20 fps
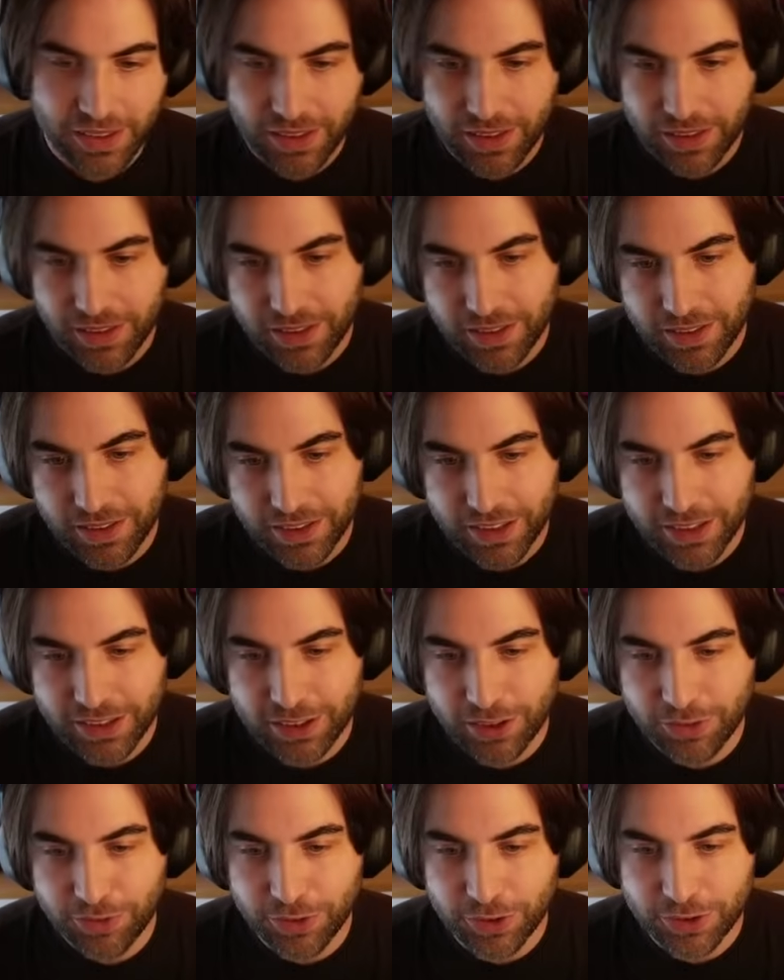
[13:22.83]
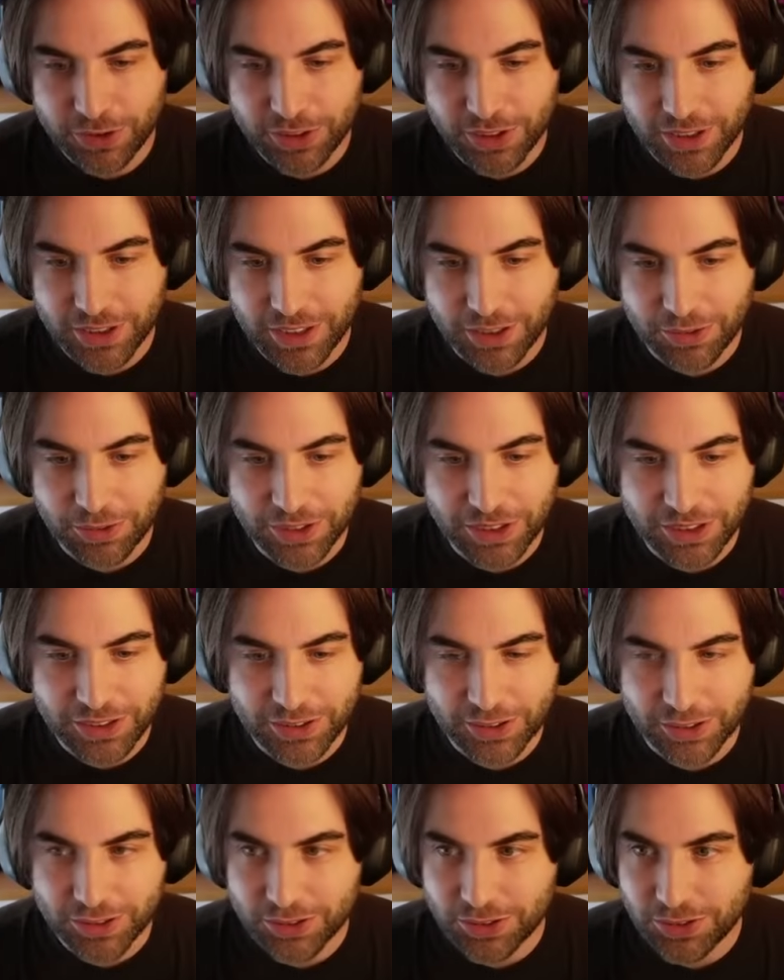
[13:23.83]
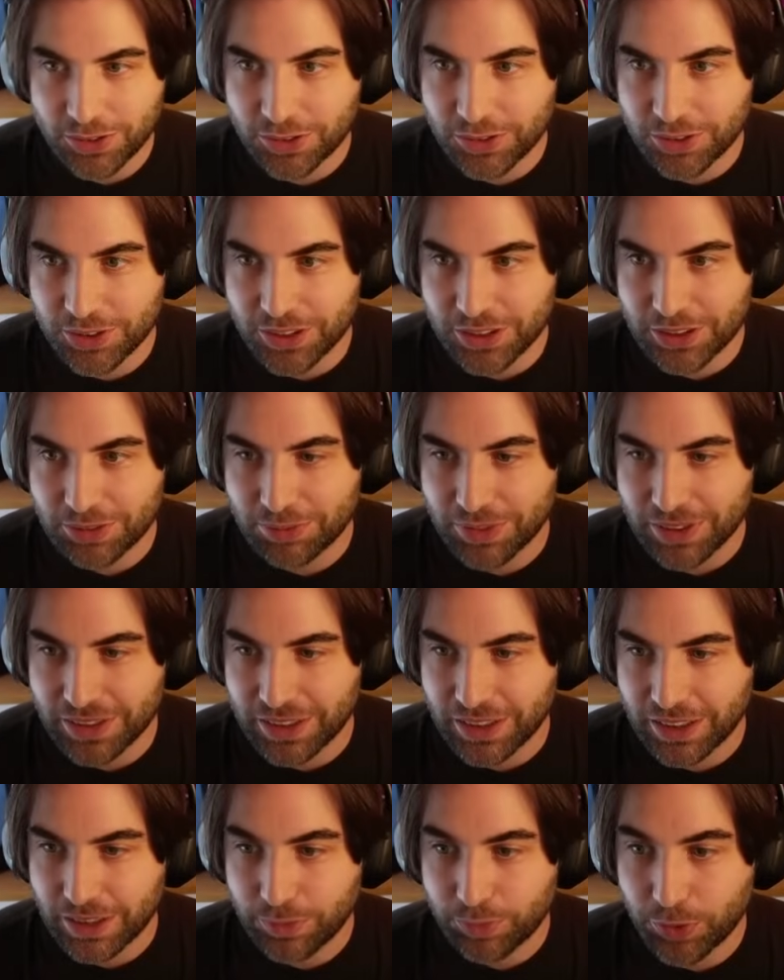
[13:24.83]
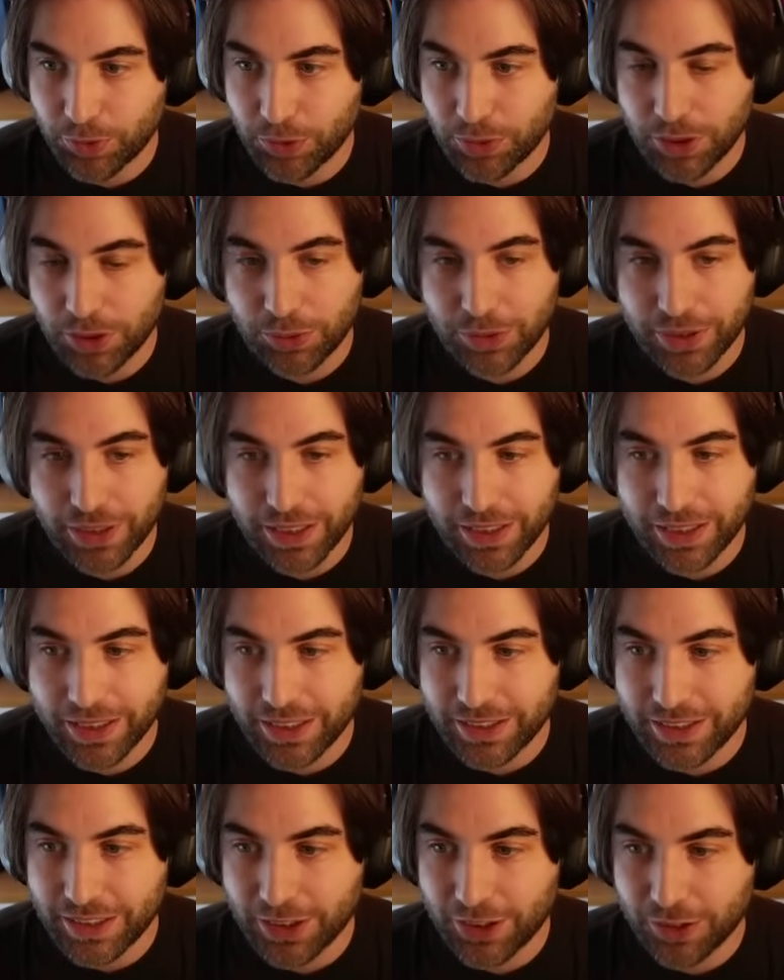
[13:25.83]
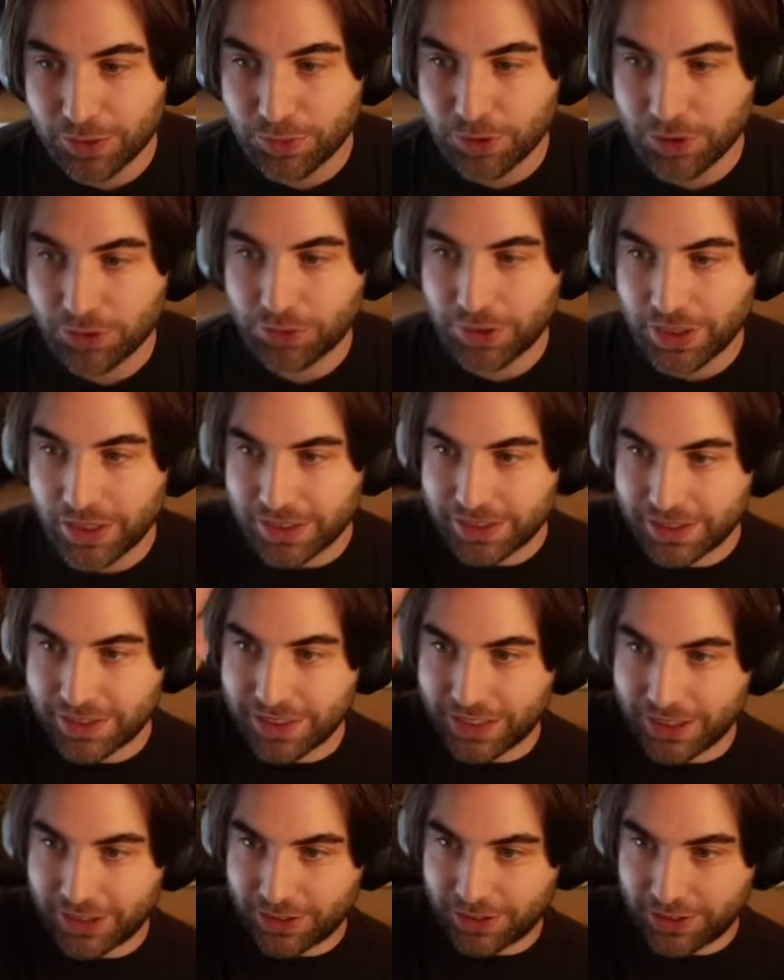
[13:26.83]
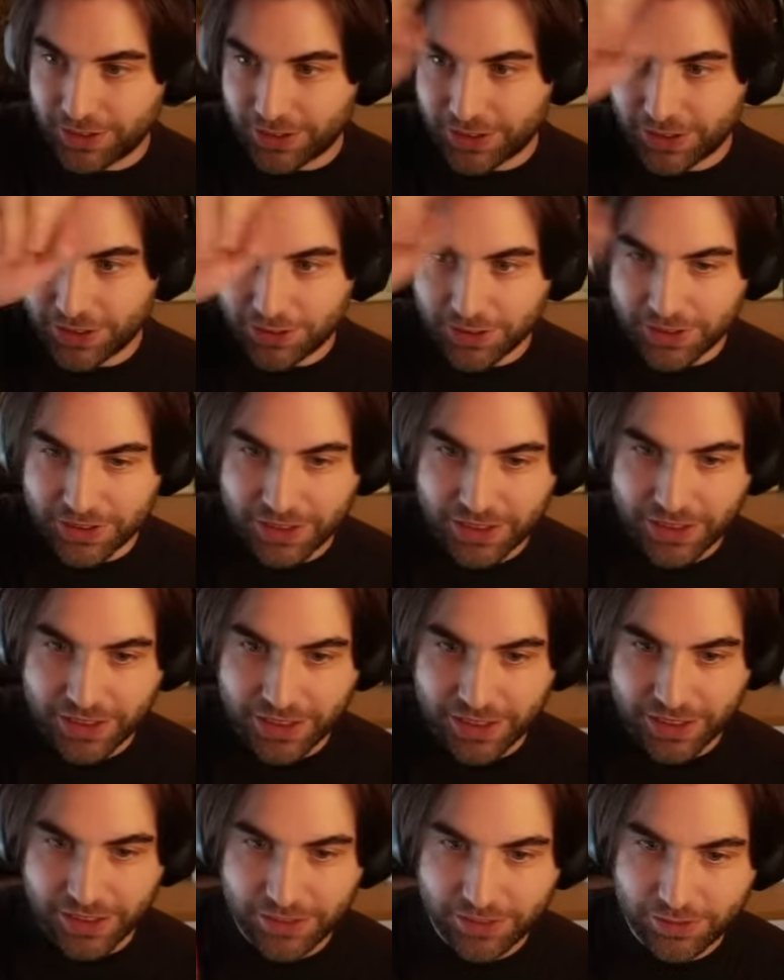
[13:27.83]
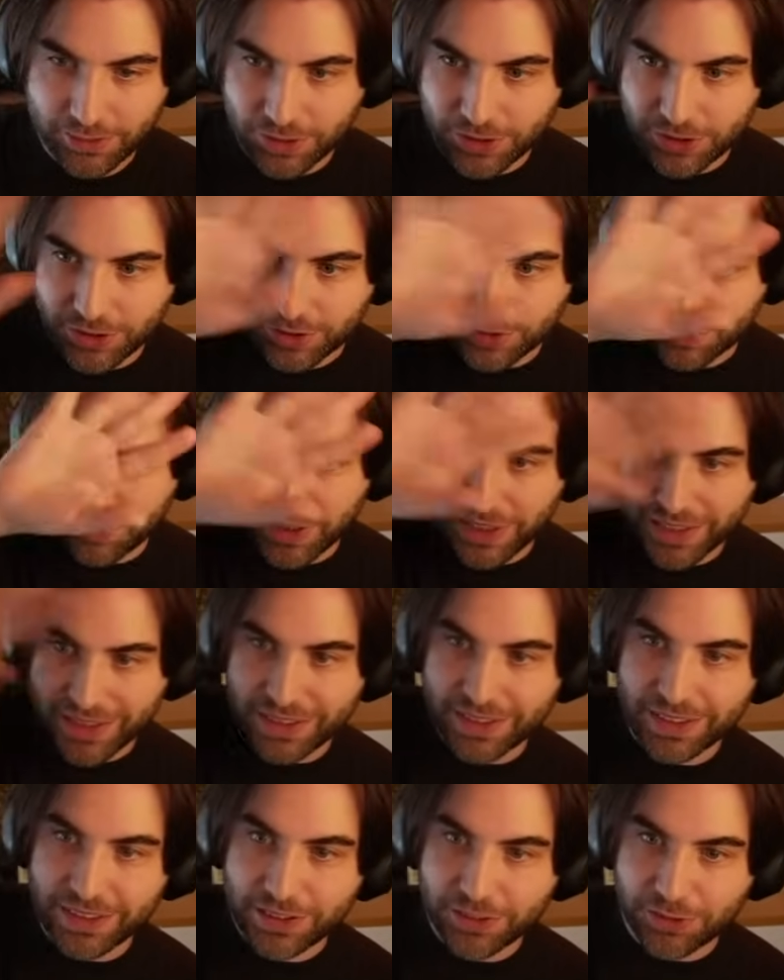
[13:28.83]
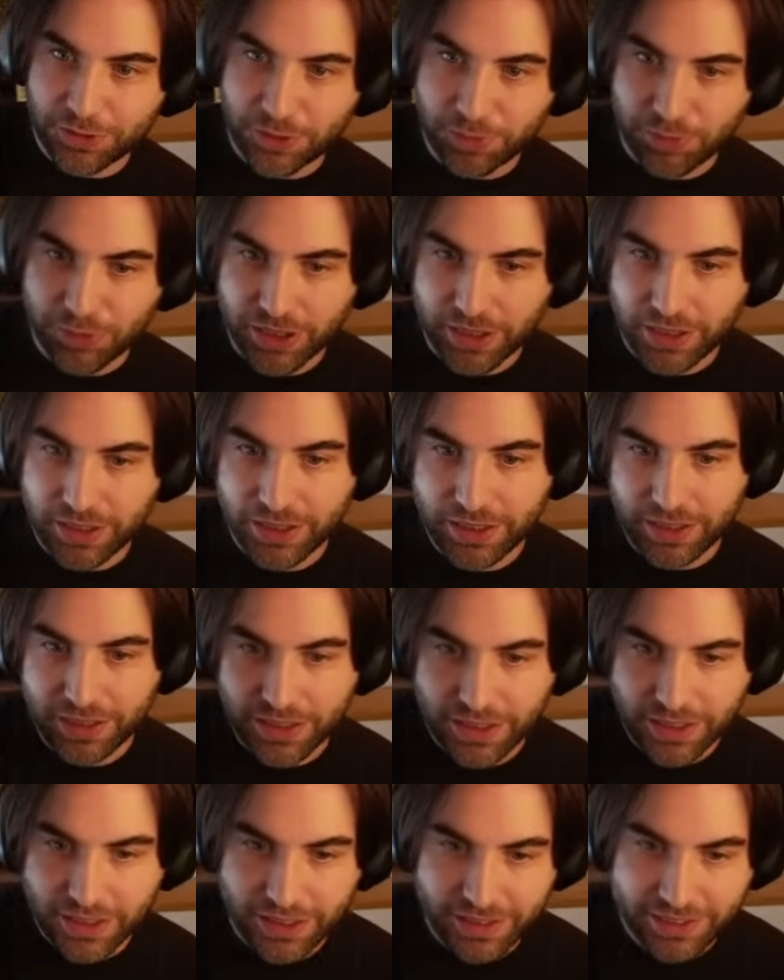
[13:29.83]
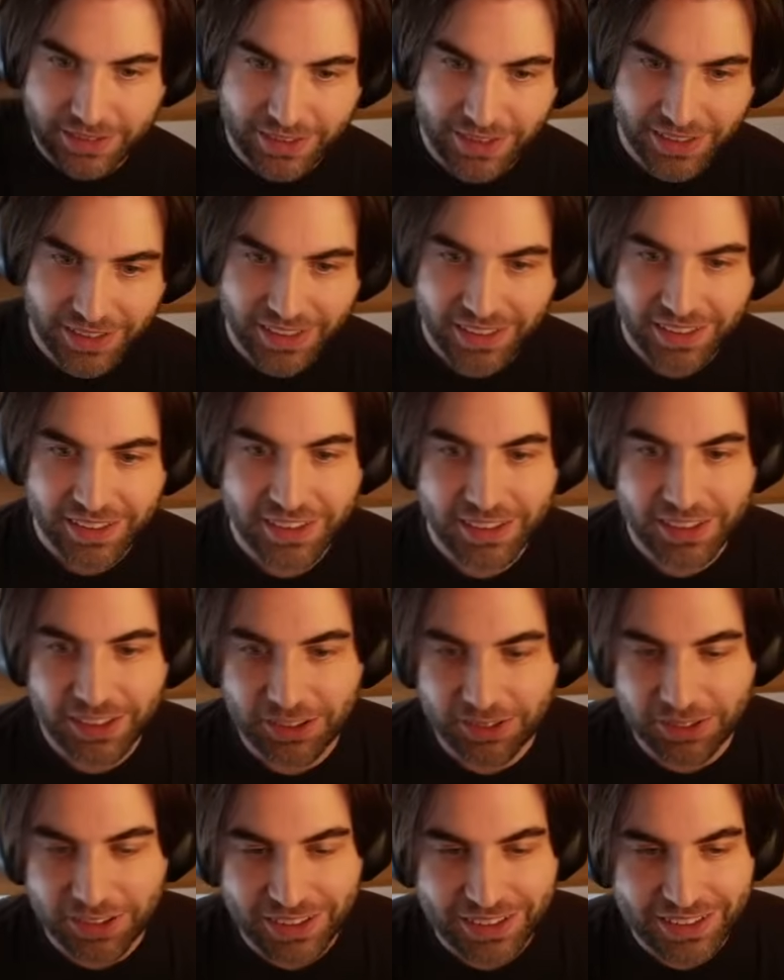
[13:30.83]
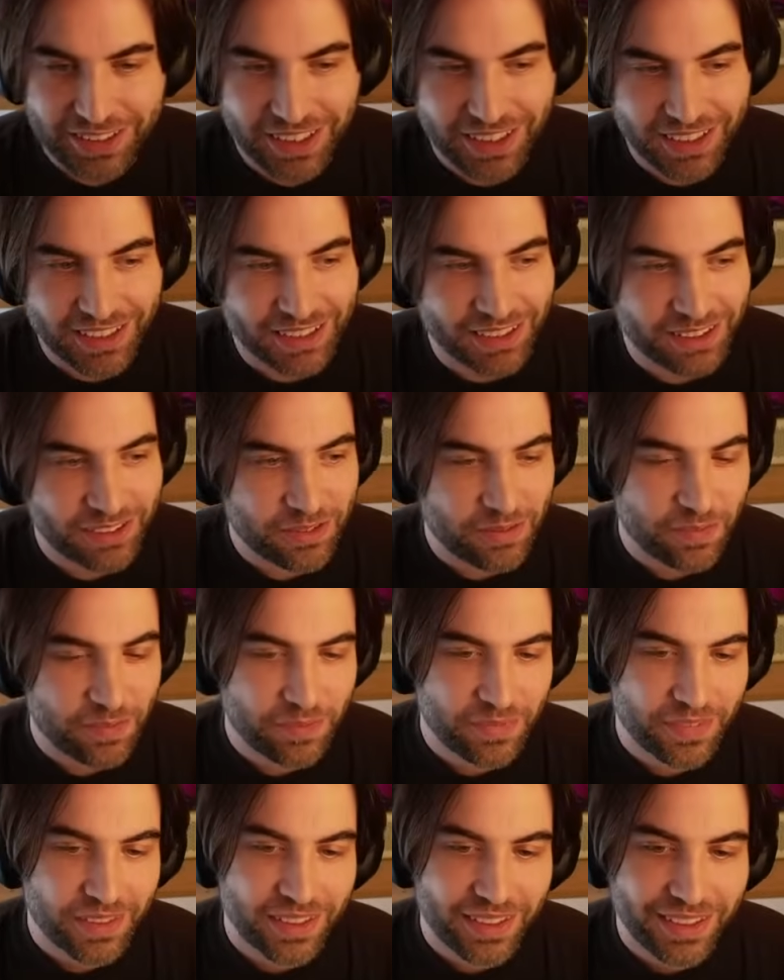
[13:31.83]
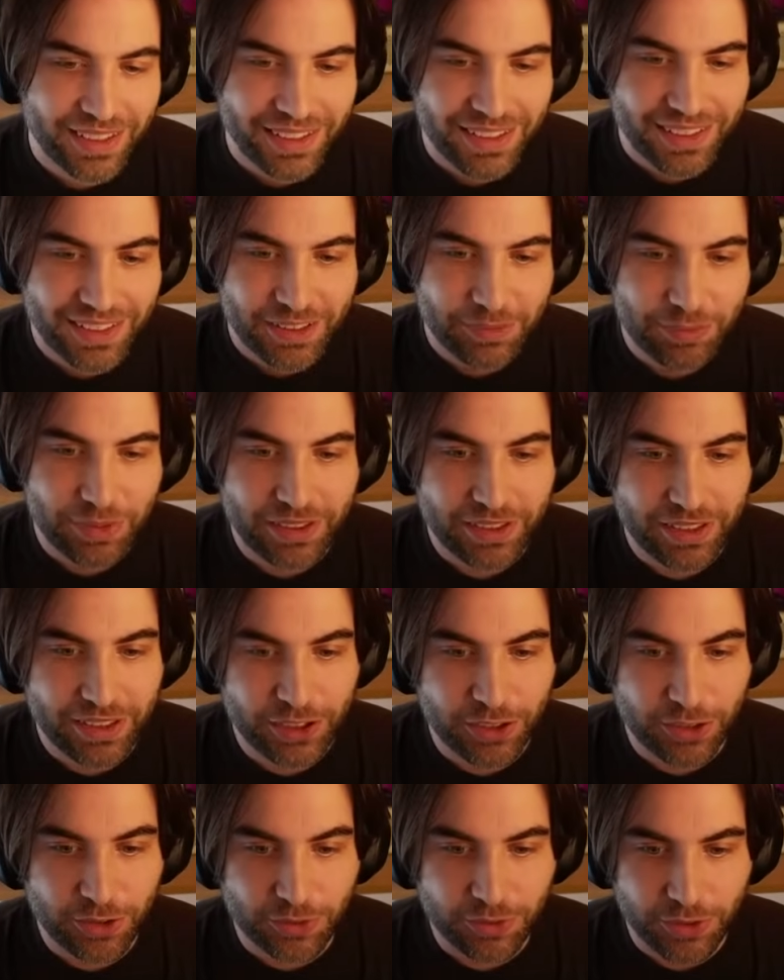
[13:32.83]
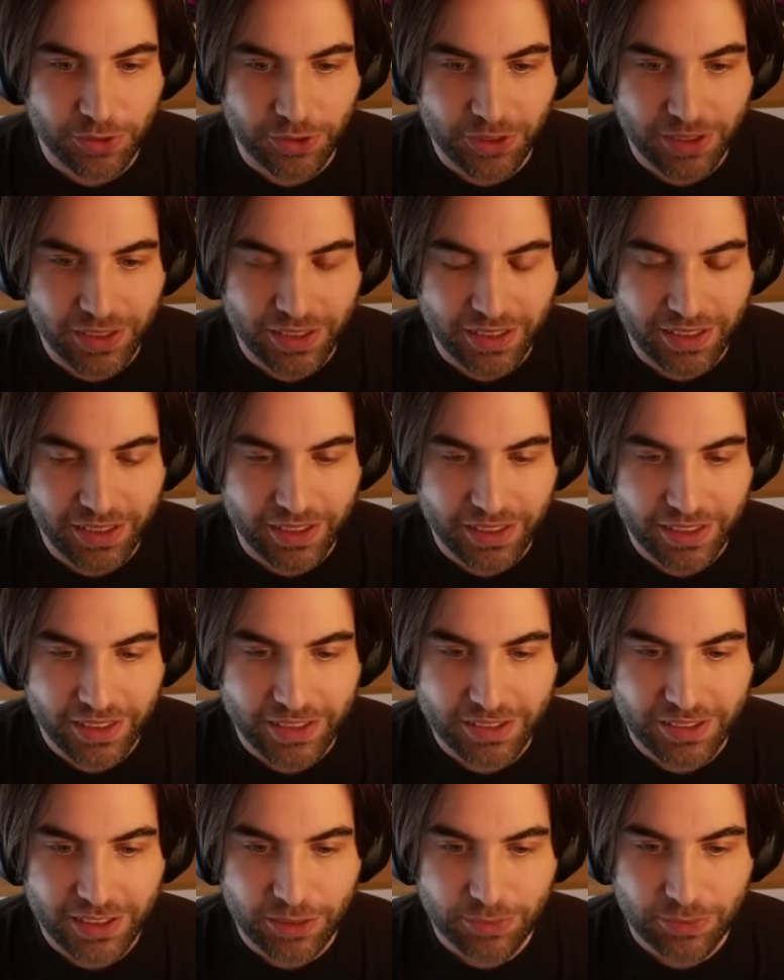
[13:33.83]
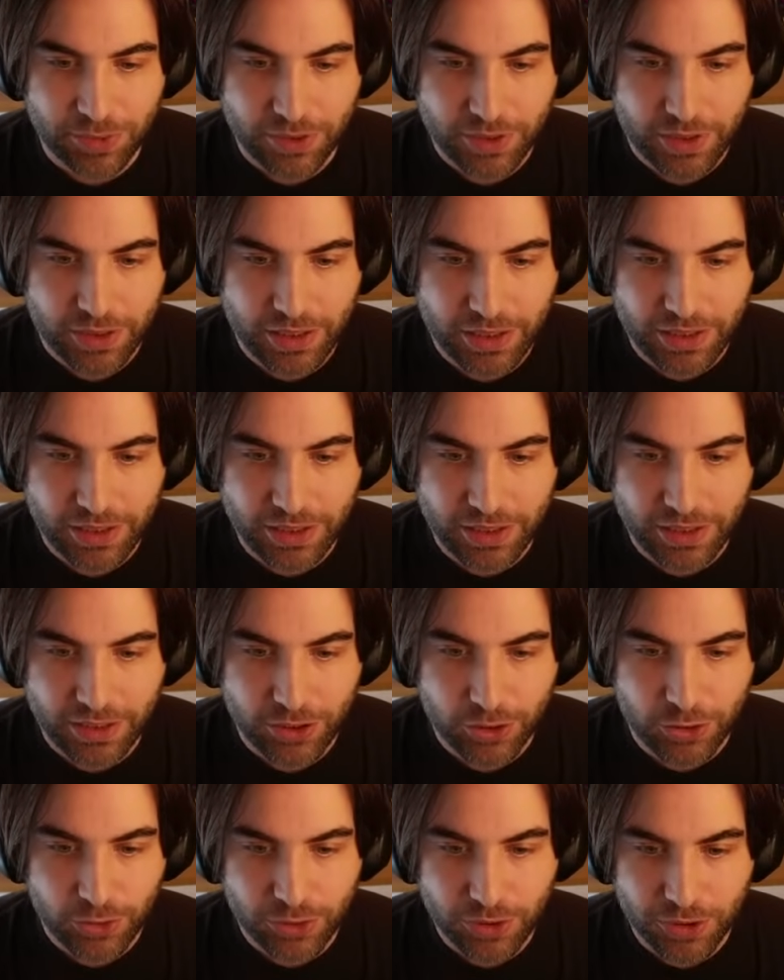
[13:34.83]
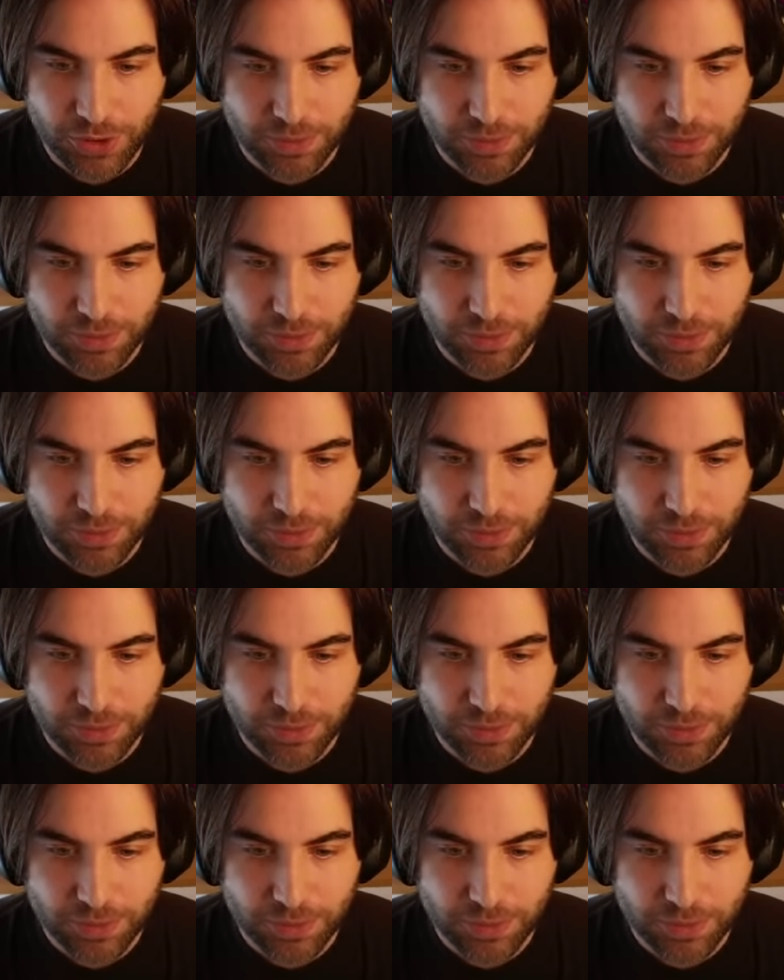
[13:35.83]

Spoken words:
it's unfortunate that we need to do this, but yeah, probably we can get a lot more real estate in the screen here, which is making the screen bigger and leaving the chat there. But thank you for the heads up, Yuto.